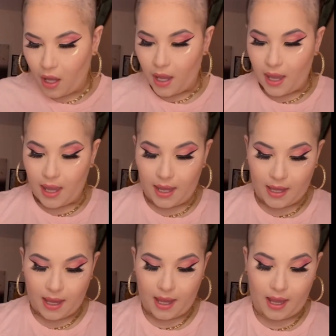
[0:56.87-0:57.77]
It
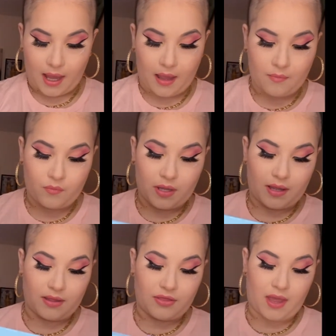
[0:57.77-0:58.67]
came
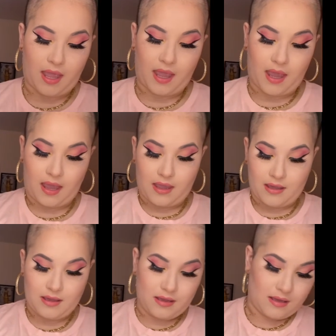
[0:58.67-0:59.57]
with a
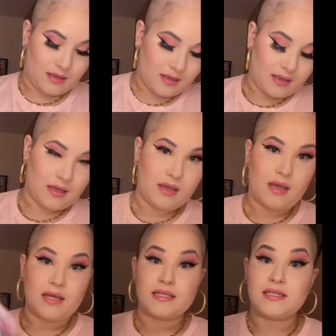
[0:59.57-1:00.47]

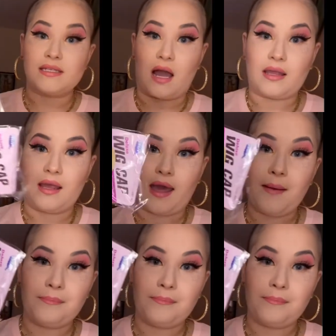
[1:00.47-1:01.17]
stocking cap.